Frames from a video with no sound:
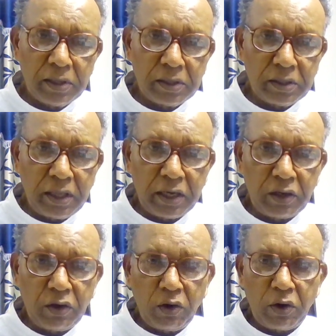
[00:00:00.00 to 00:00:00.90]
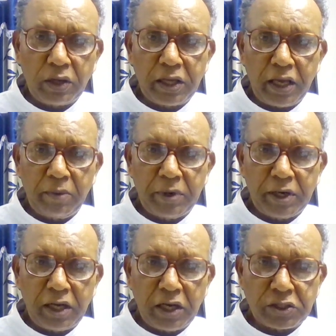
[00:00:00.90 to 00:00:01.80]
Then God came and
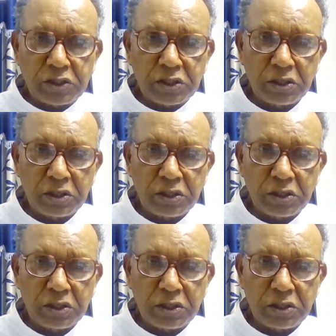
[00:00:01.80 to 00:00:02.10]
asked,